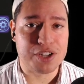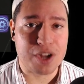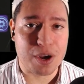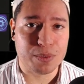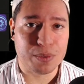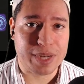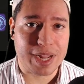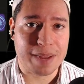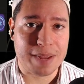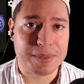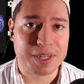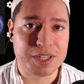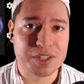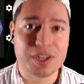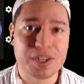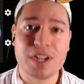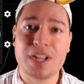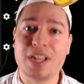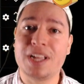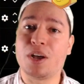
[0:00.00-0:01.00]
damage,
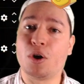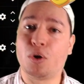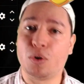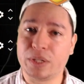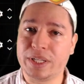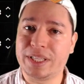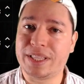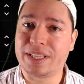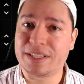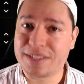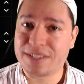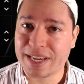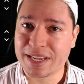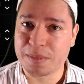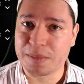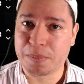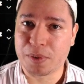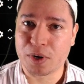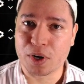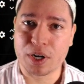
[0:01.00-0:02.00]
only the second
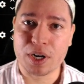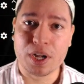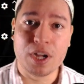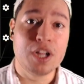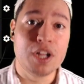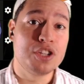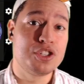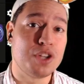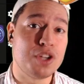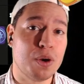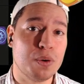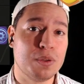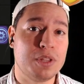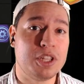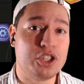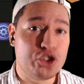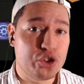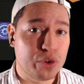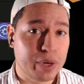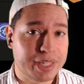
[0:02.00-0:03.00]
part. So the
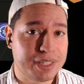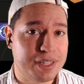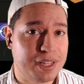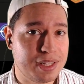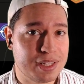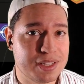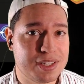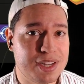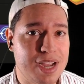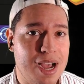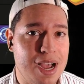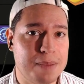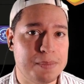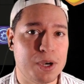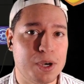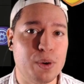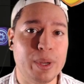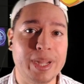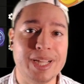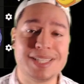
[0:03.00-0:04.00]
trick to this combo
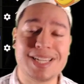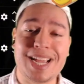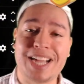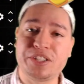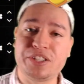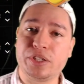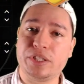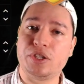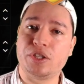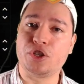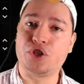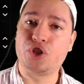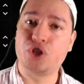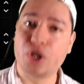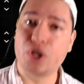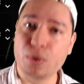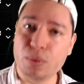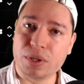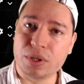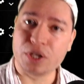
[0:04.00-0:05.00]
is actually to
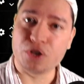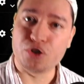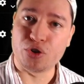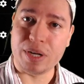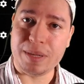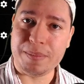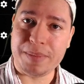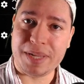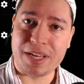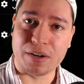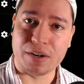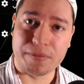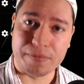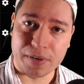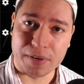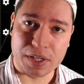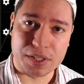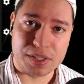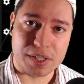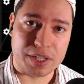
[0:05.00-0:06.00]
shoot the Dream Eater
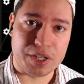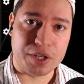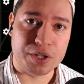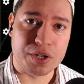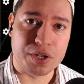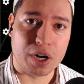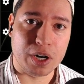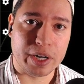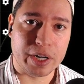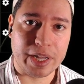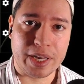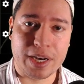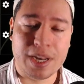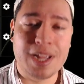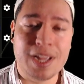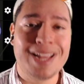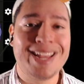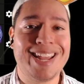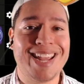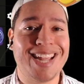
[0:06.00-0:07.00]
first on your target.
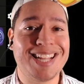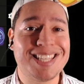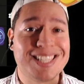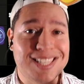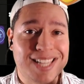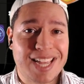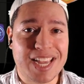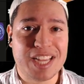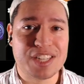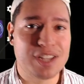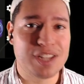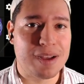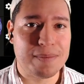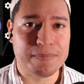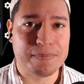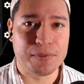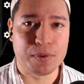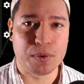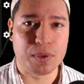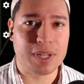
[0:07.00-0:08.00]
It stays up
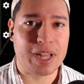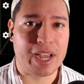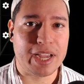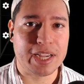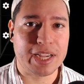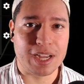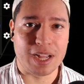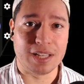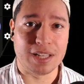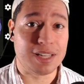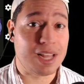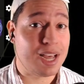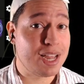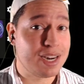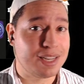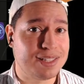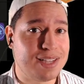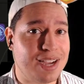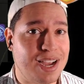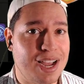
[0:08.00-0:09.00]
for like a lot of
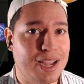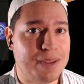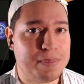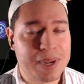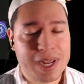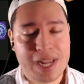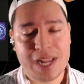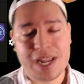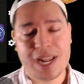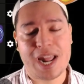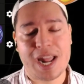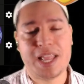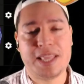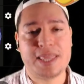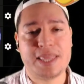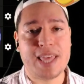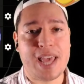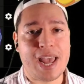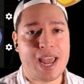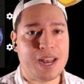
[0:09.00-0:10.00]
time, and
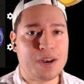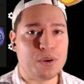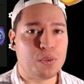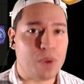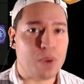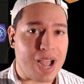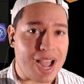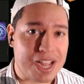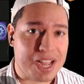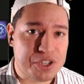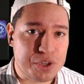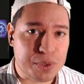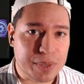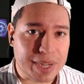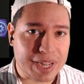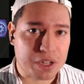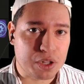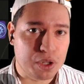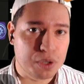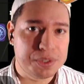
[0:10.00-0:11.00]
then as you get
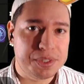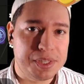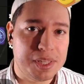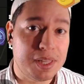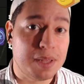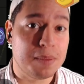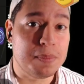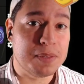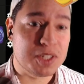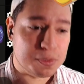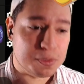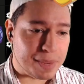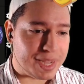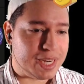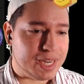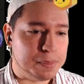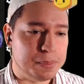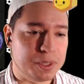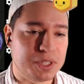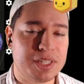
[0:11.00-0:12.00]
close to the smiting
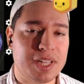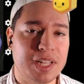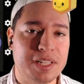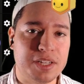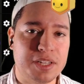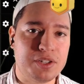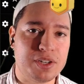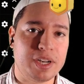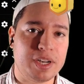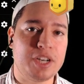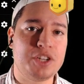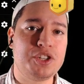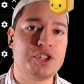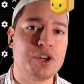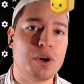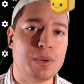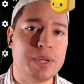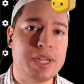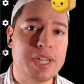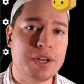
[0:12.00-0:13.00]
percentage that I show
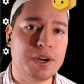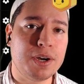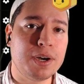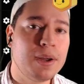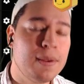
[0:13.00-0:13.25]
here,